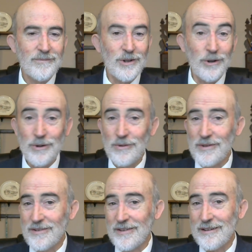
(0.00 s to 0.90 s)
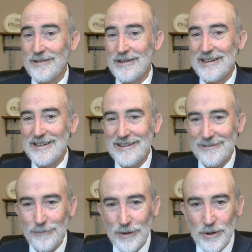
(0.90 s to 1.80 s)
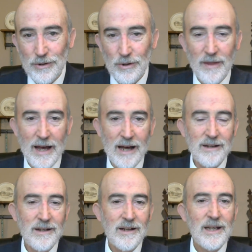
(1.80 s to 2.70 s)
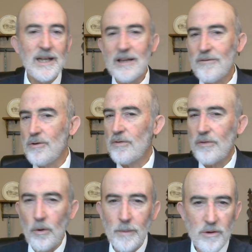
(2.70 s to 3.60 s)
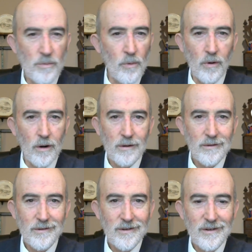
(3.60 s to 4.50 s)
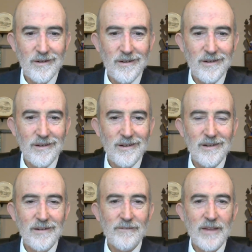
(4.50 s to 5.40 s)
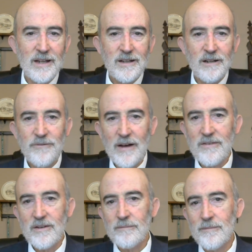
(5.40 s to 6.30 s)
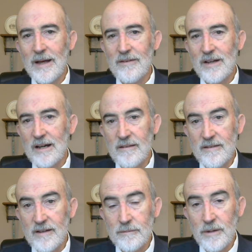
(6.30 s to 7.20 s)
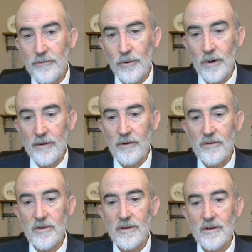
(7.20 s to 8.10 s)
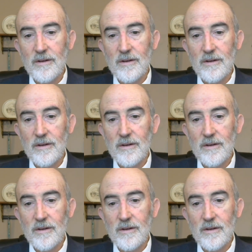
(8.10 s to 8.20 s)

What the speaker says: The good news is that when you do that, he gives you so much more. Then confess him as God's Son before others